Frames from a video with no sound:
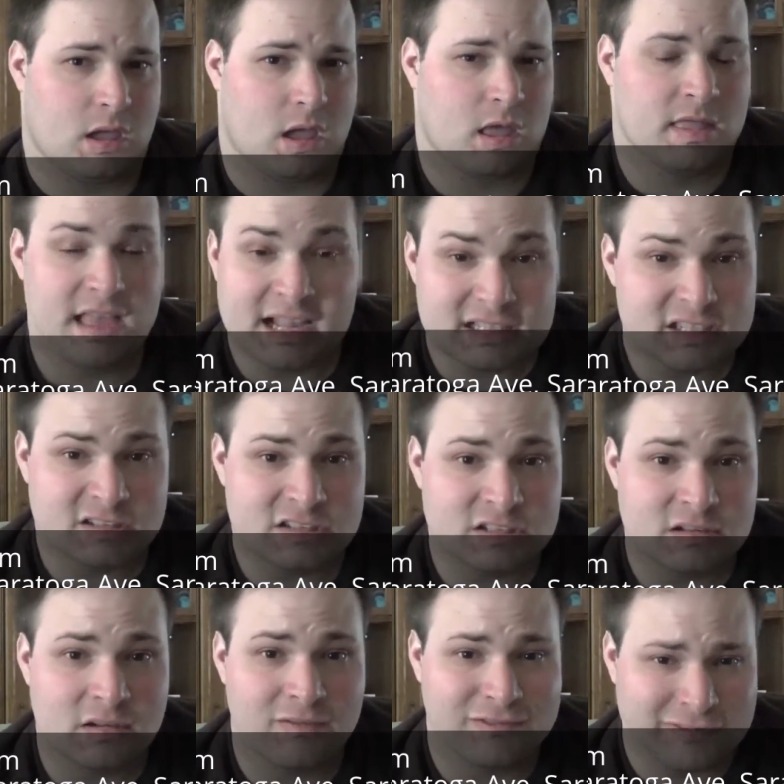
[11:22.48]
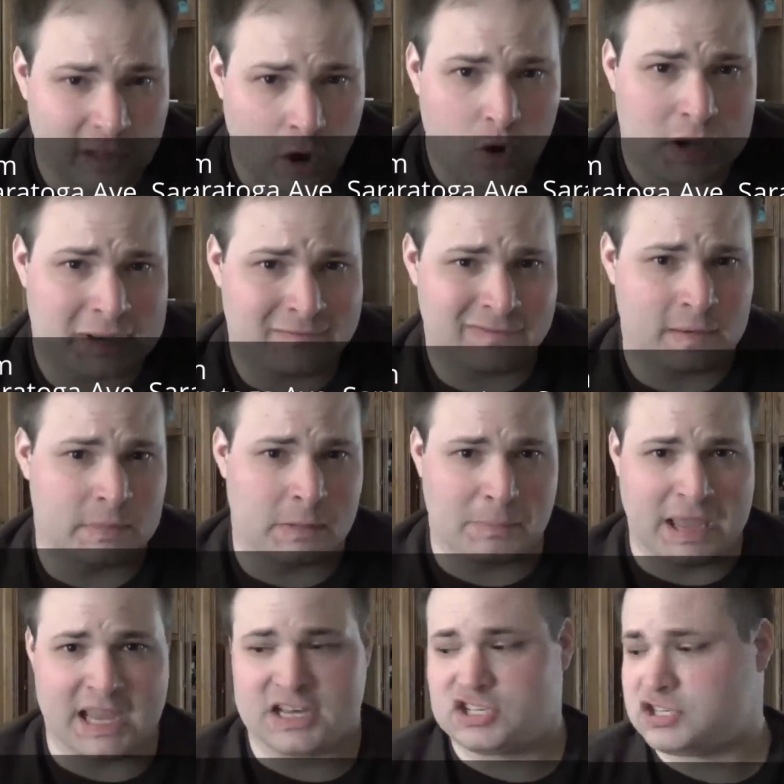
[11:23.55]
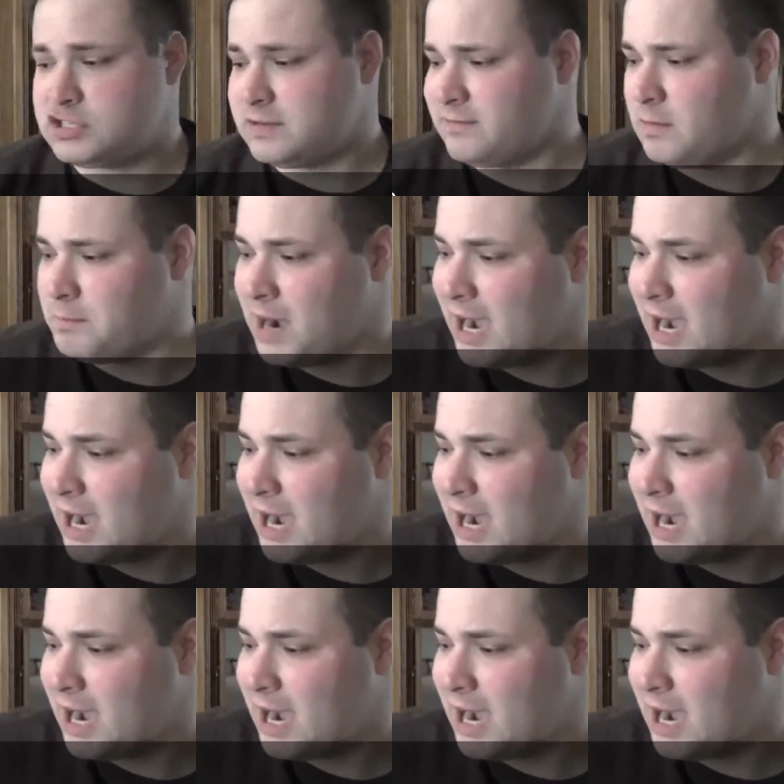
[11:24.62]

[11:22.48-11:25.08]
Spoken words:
And that's flowing from the pages of the